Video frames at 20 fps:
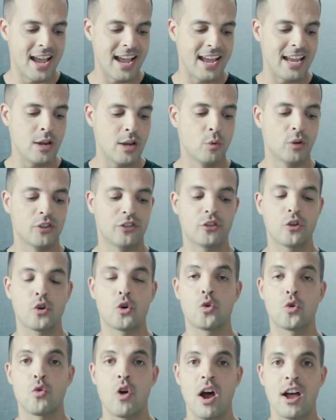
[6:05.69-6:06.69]
He was
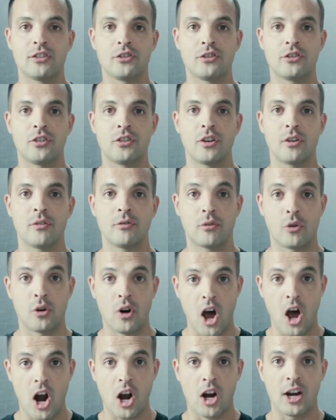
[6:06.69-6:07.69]
crushed for
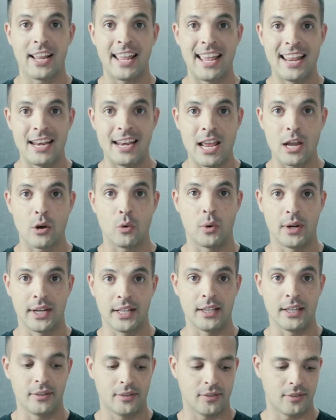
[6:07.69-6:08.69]
our
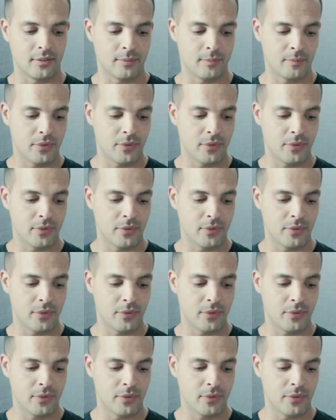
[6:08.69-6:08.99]
iniquities.